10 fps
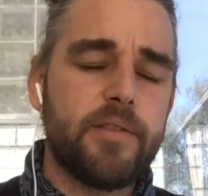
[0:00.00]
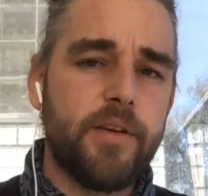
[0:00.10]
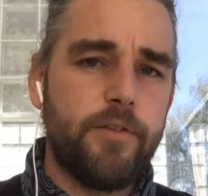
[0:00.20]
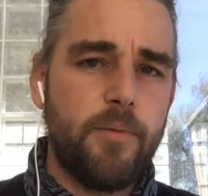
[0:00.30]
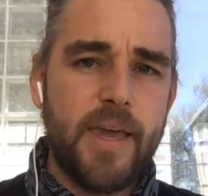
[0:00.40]
So
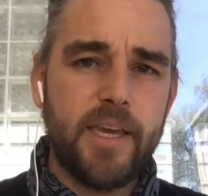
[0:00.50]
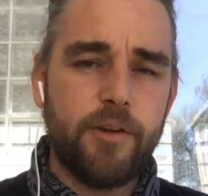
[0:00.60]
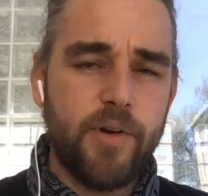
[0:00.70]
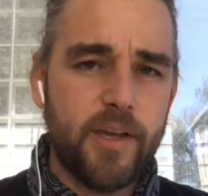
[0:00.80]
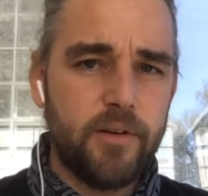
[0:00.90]
if you're
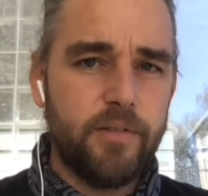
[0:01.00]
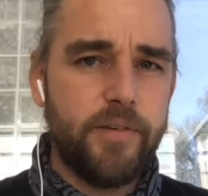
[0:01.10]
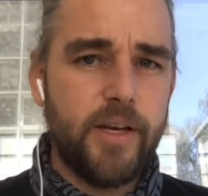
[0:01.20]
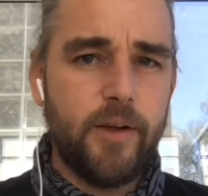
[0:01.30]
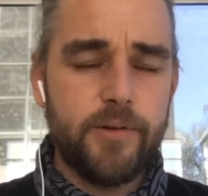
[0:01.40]
making regular
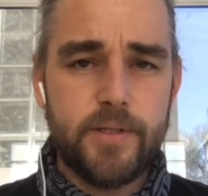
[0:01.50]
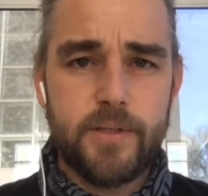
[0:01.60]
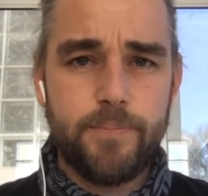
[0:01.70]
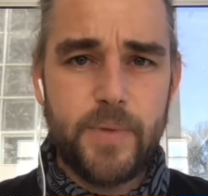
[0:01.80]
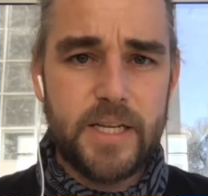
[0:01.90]

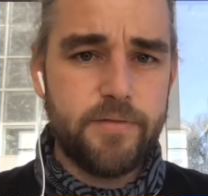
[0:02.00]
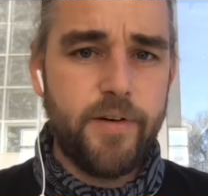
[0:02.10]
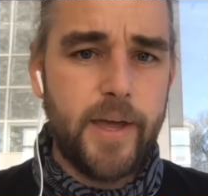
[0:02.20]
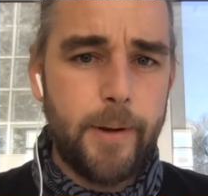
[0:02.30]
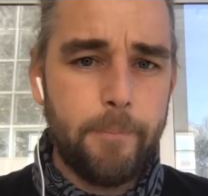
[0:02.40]
videos, that's
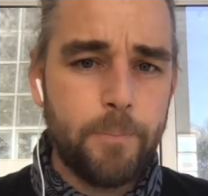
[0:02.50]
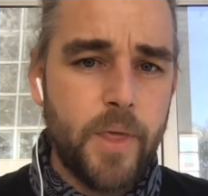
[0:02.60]
fine.